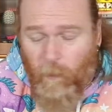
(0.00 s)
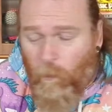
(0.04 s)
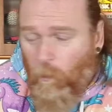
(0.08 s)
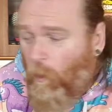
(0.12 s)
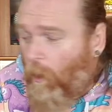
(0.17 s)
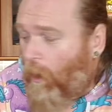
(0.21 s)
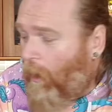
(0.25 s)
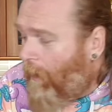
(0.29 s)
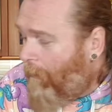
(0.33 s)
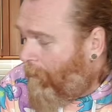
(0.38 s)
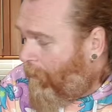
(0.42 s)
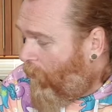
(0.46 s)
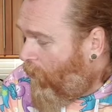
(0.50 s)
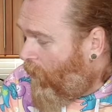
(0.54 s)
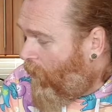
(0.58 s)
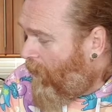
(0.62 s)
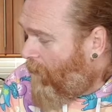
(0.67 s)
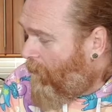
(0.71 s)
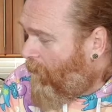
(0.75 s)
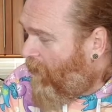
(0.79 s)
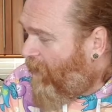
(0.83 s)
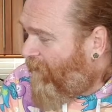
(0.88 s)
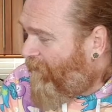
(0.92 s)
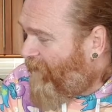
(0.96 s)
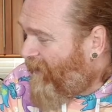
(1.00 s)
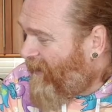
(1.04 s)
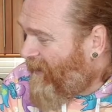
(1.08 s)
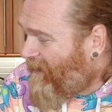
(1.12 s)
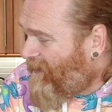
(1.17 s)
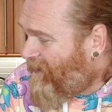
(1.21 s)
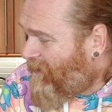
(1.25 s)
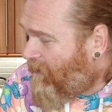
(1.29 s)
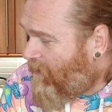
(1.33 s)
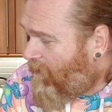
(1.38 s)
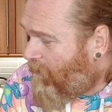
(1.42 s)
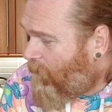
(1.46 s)
what I put in my
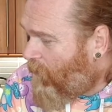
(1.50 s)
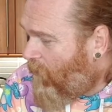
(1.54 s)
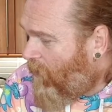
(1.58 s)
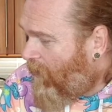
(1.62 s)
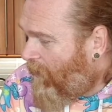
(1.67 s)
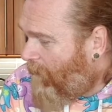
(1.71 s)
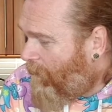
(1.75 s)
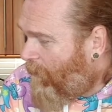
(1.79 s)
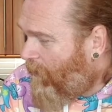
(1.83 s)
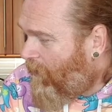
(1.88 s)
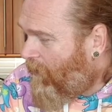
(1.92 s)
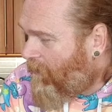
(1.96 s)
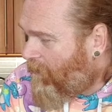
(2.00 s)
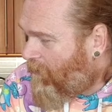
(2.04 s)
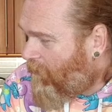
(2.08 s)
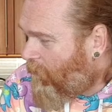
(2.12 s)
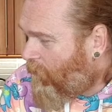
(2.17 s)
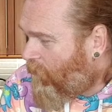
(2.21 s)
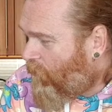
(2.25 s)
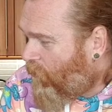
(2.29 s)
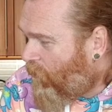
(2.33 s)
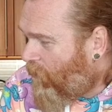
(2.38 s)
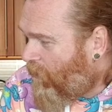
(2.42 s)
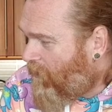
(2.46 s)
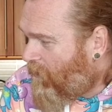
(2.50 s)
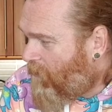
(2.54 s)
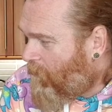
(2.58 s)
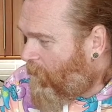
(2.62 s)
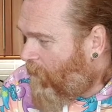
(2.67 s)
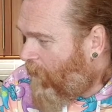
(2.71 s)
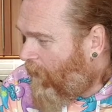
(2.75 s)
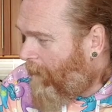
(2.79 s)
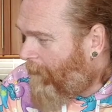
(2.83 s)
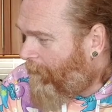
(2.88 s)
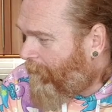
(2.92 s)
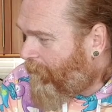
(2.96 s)
face is my personal choice,
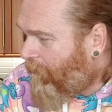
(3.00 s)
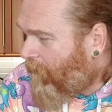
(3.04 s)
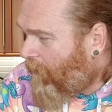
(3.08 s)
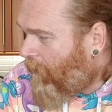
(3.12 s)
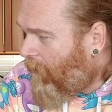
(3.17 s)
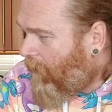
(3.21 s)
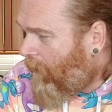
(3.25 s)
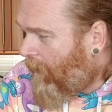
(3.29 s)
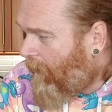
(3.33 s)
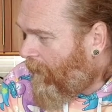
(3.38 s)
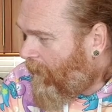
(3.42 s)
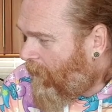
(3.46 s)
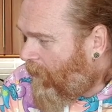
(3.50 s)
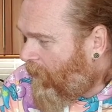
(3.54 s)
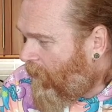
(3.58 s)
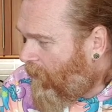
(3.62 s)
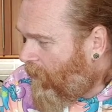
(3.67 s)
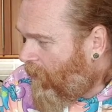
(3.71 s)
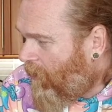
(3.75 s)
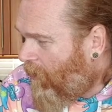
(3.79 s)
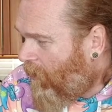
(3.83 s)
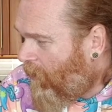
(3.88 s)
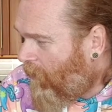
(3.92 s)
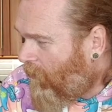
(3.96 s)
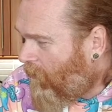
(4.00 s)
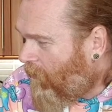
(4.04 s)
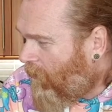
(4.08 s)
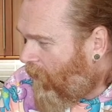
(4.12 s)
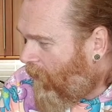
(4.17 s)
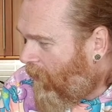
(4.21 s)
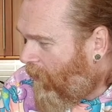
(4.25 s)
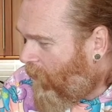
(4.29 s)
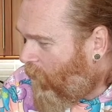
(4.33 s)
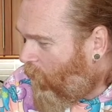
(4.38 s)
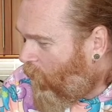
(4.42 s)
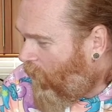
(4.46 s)
but like, you know,
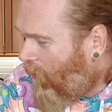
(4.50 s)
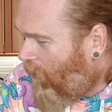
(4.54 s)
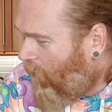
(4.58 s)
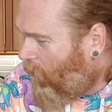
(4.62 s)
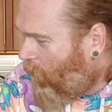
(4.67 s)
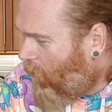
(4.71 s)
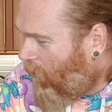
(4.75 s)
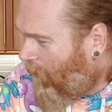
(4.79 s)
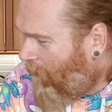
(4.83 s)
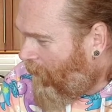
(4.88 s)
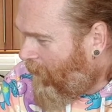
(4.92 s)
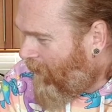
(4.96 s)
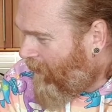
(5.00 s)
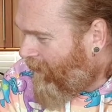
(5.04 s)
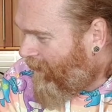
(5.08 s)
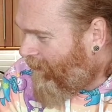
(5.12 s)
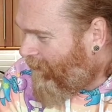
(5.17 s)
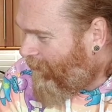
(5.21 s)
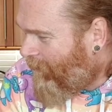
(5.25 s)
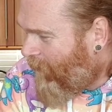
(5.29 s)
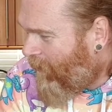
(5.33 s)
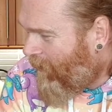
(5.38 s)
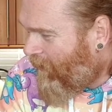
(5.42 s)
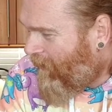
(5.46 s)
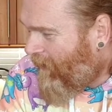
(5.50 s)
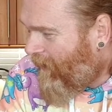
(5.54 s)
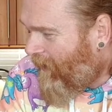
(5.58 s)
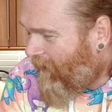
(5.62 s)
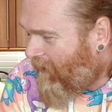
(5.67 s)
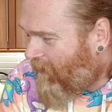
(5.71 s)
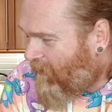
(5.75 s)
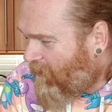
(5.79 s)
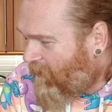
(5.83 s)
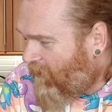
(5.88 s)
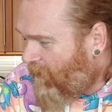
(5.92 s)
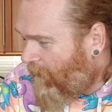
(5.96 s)
I wouldn't want my
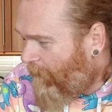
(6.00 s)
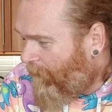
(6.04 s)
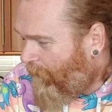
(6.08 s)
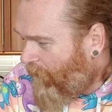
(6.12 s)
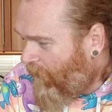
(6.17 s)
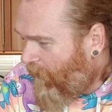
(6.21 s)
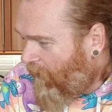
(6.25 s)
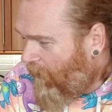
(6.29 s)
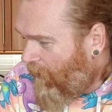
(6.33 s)
cats to